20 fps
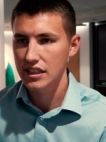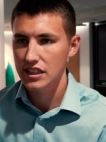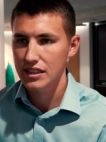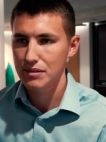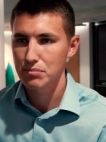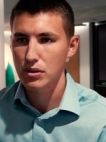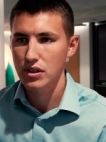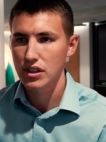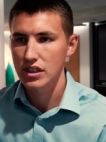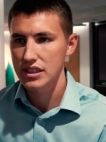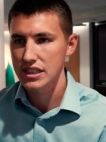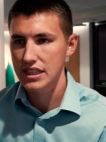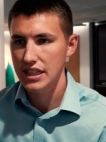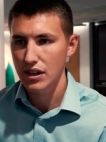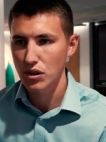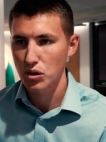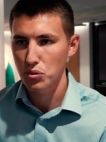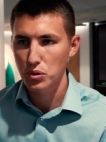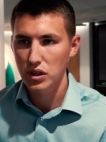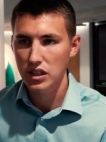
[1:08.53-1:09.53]
supporting
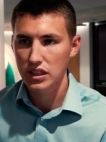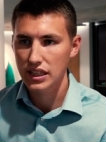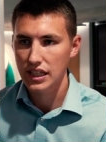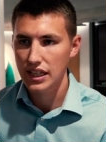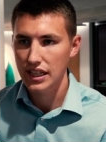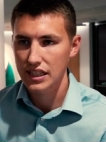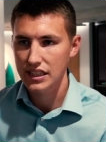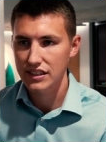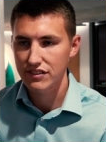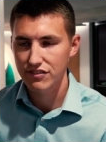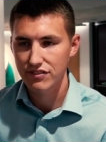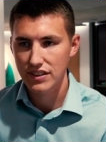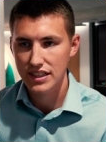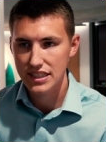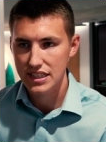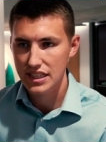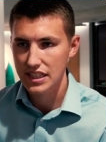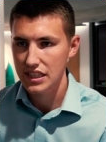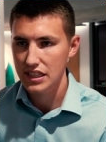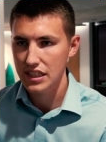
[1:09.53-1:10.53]
our world-class
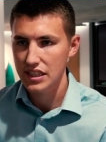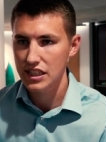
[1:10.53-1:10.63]
fitters,